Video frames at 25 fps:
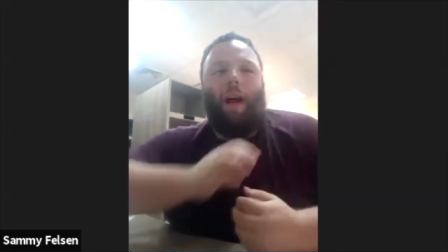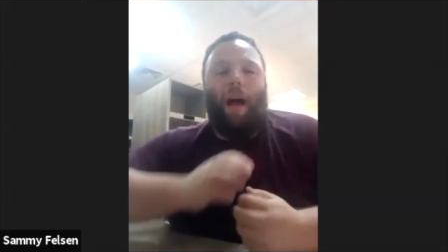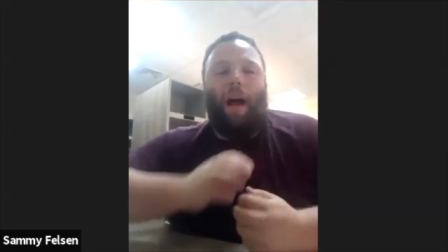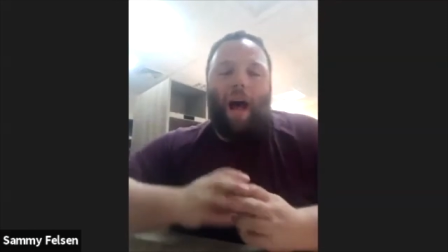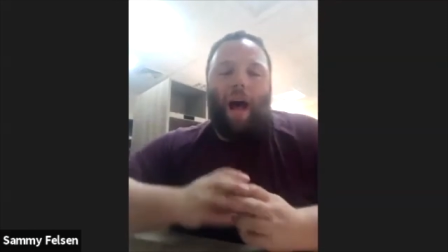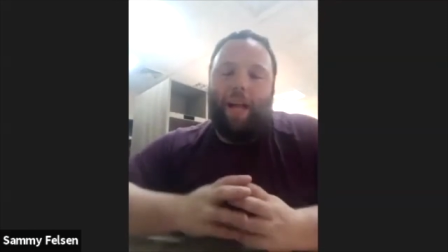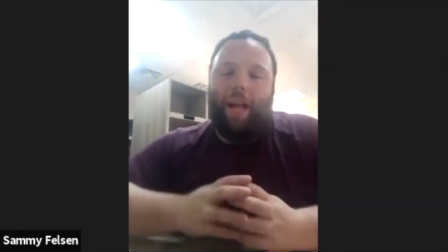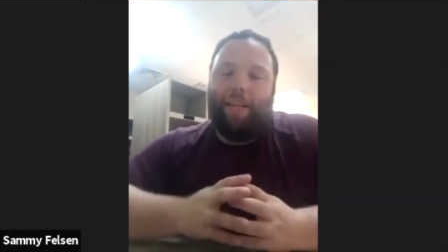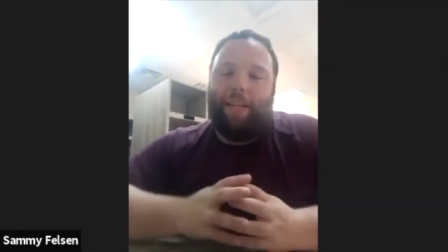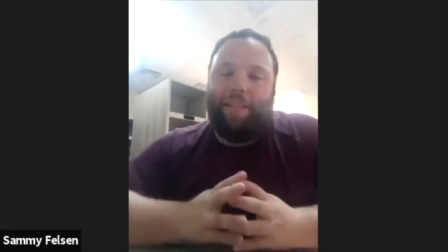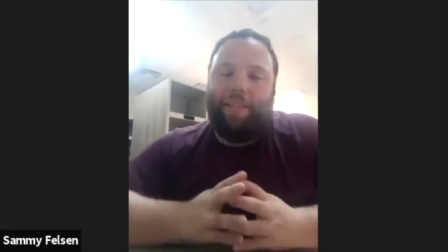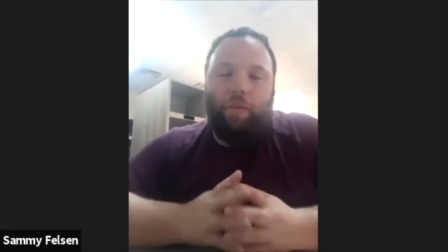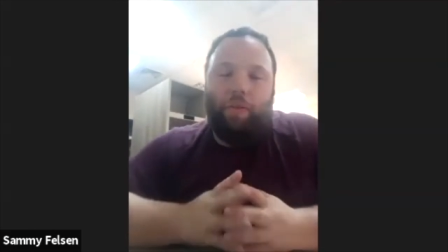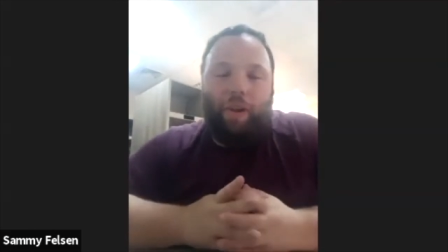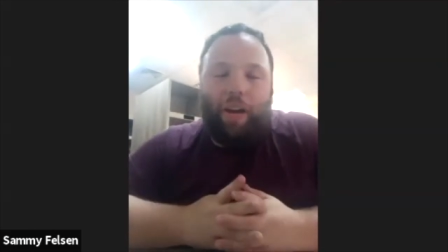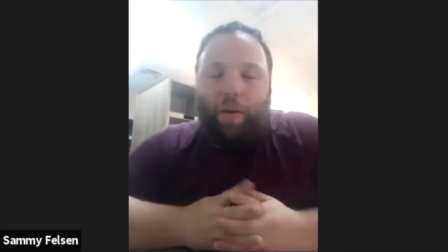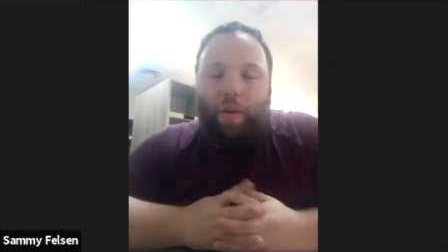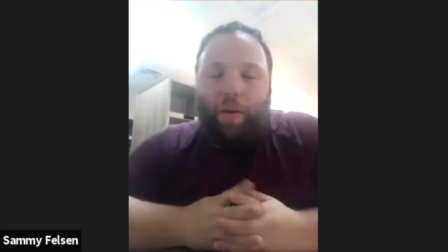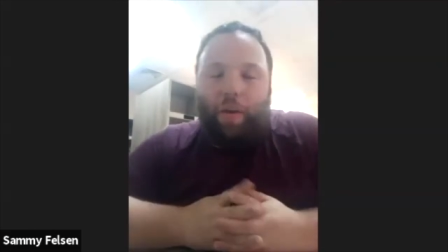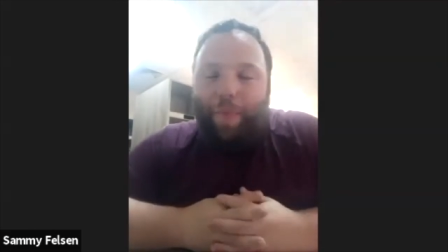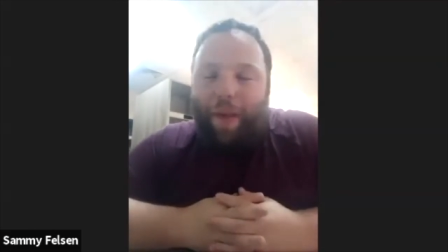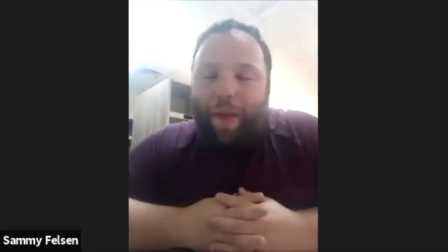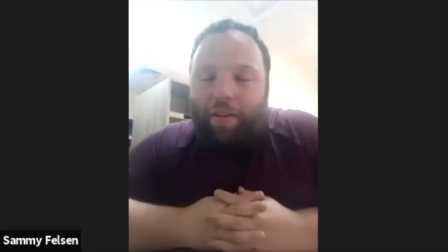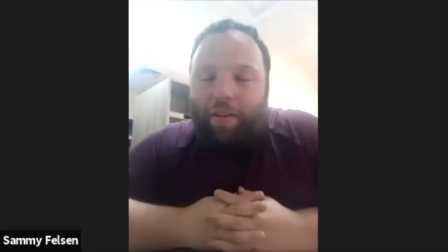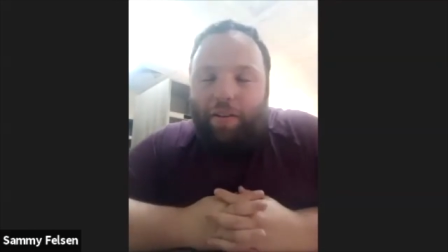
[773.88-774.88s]
I still
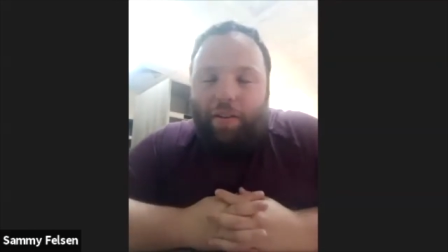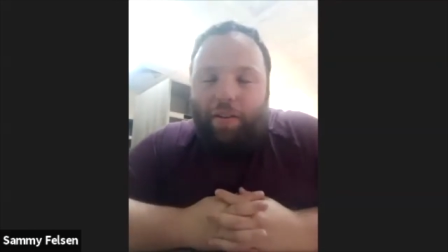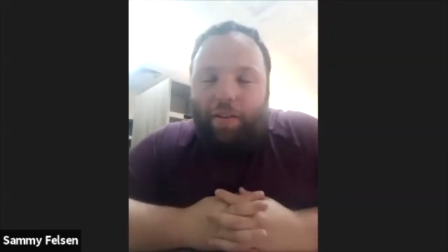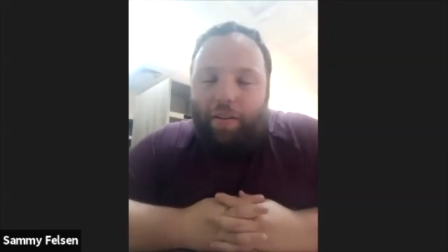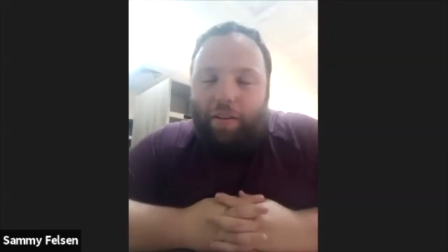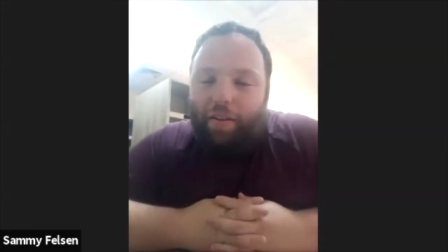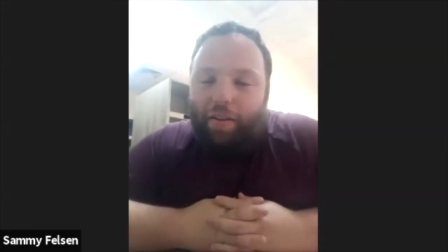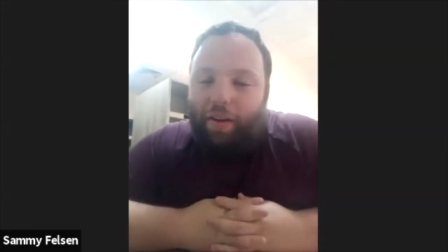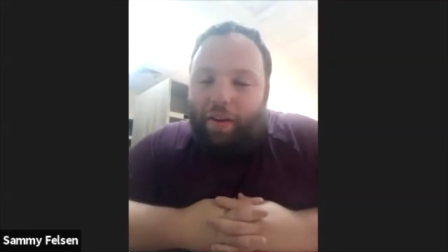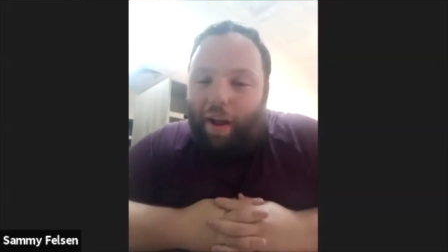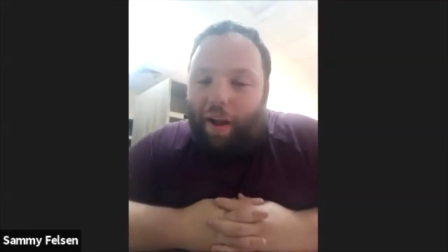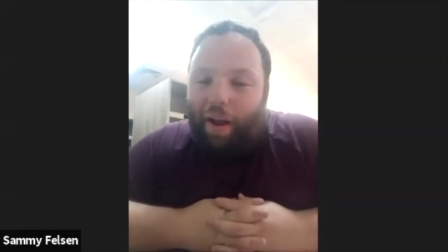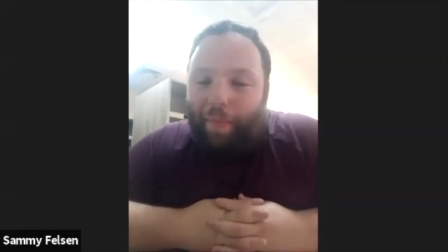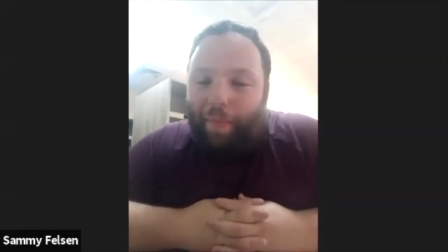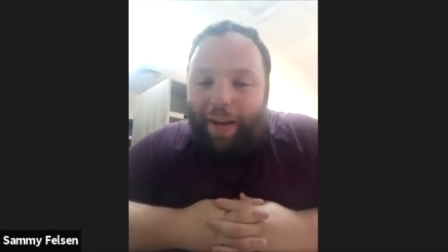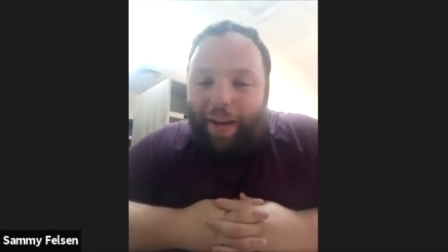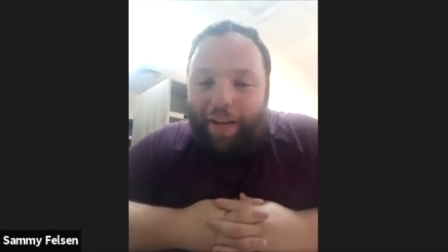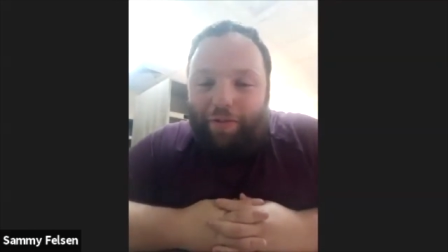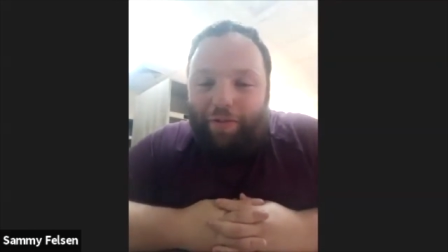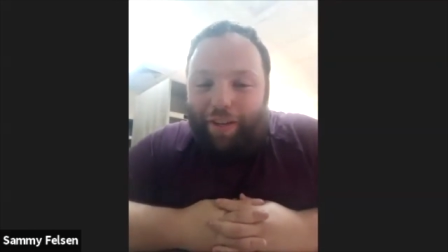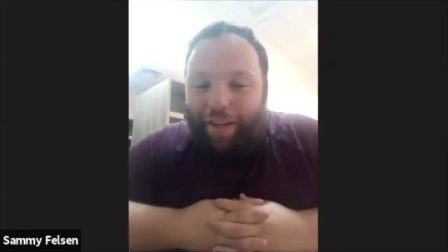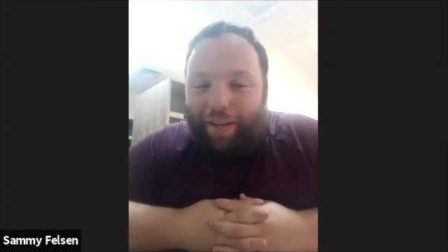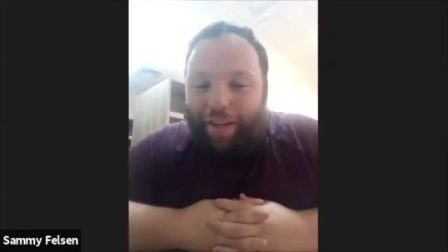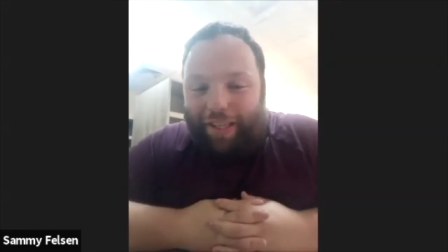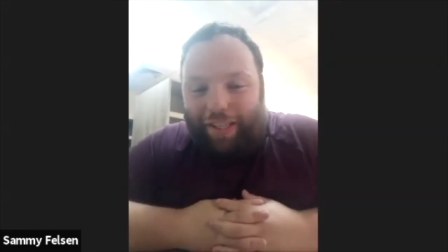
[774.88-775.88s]
recommend
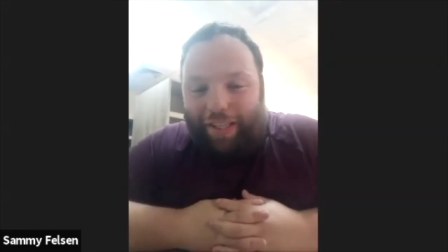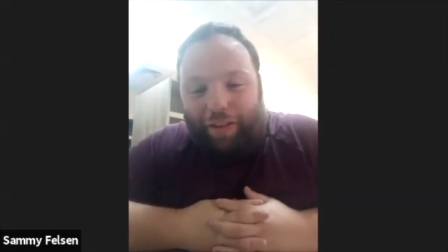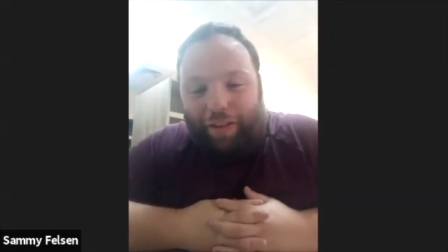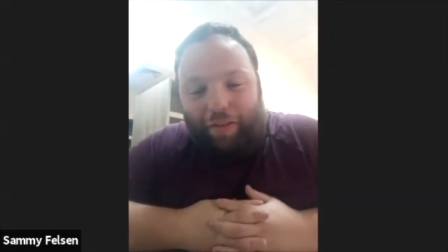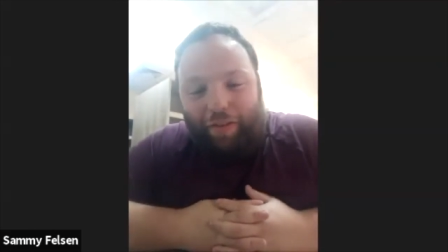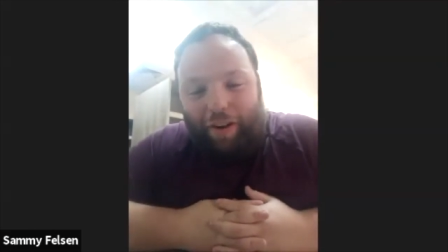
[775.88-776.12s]
coming to Israel.